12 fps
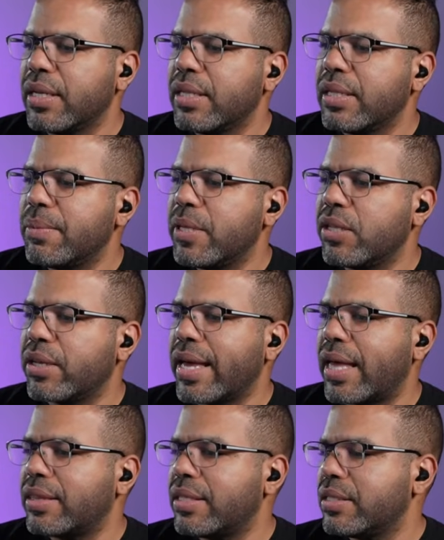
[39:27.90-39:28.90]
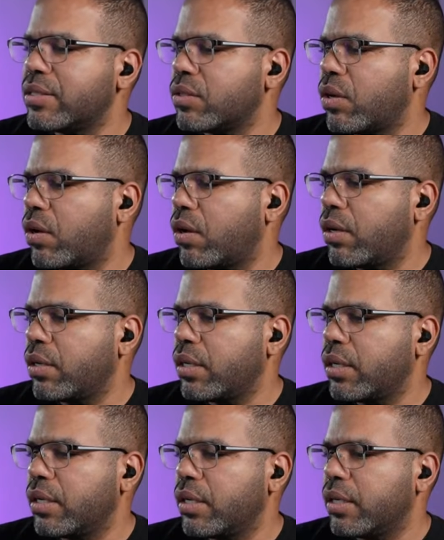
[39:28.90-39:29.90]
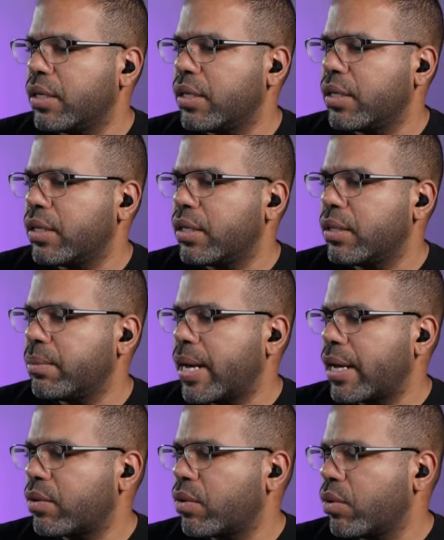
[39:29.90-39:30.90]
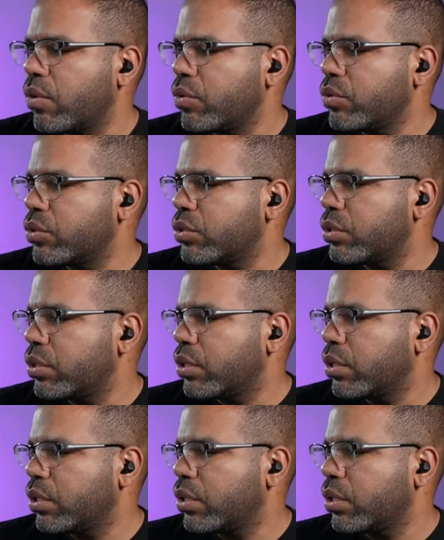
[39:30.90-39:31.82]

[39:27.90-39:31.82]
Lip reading: Let me look at this on the micros.